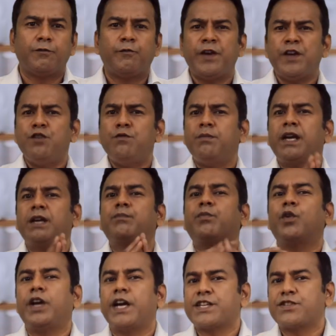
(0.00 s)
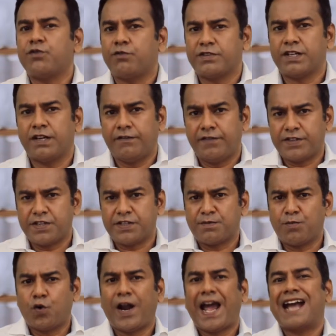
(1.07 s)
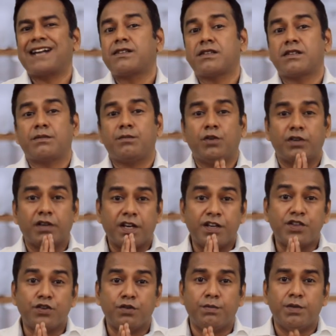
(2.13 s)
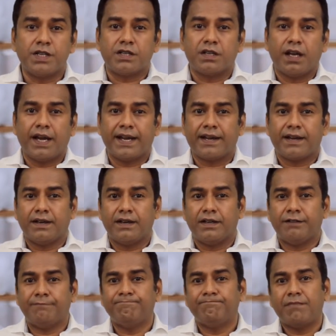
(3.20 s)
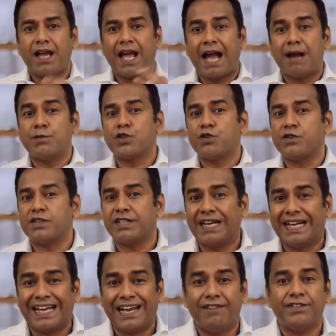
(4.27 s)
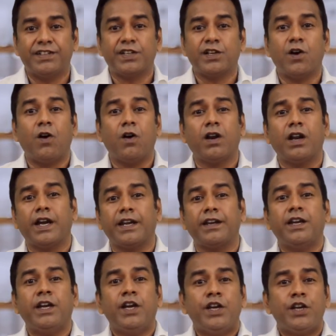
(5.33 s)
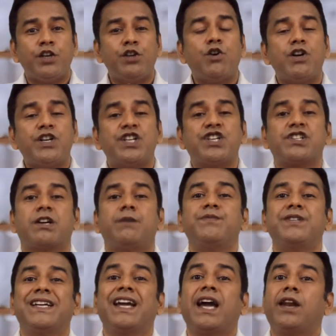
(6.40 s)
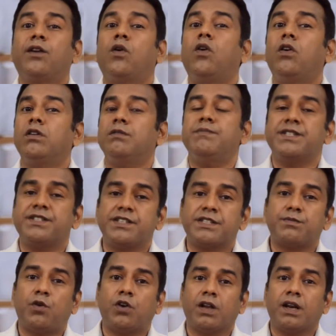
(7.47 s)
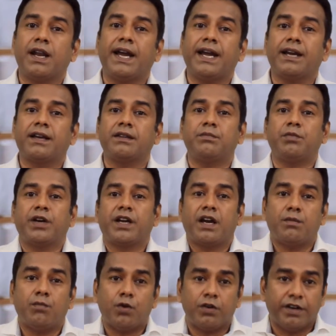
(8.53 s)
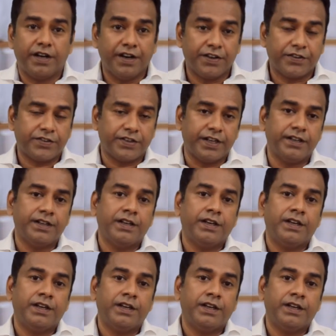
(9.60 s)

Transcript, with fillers: When you make products or services more accessible to consumers, like uh, Amazon selling everything online, you're disrupting an old business model like the brick and mortar industry.